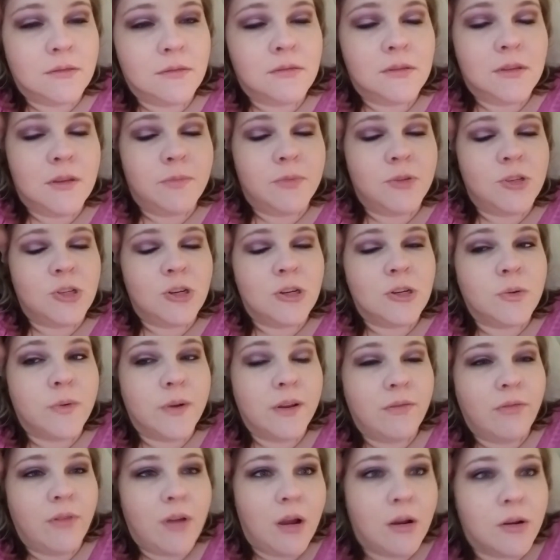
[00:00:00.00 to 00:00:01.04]
temperature
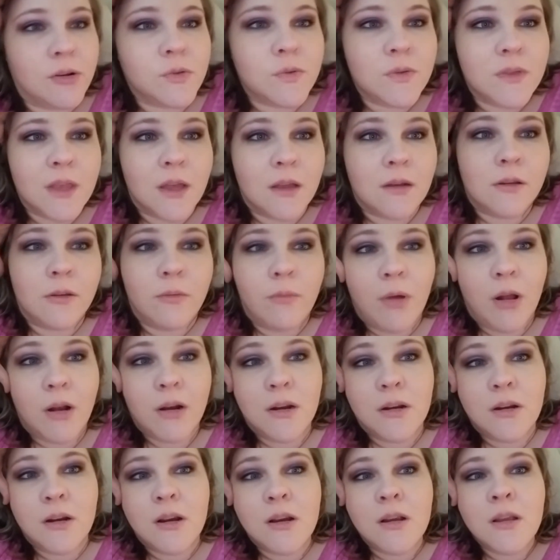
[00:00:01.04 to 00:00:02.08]
24 hours with that new
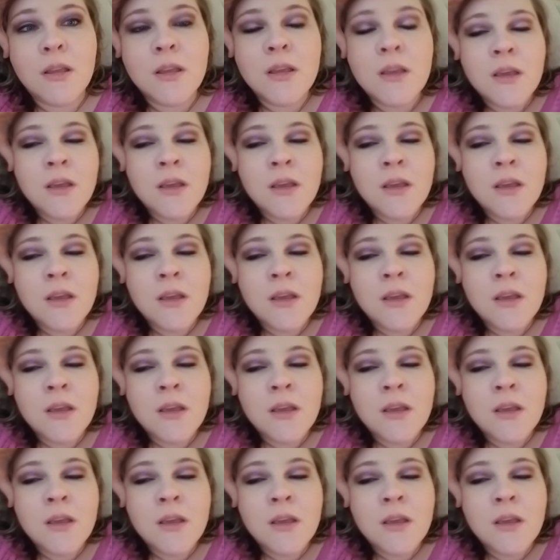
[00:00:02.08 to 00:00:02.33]
monitor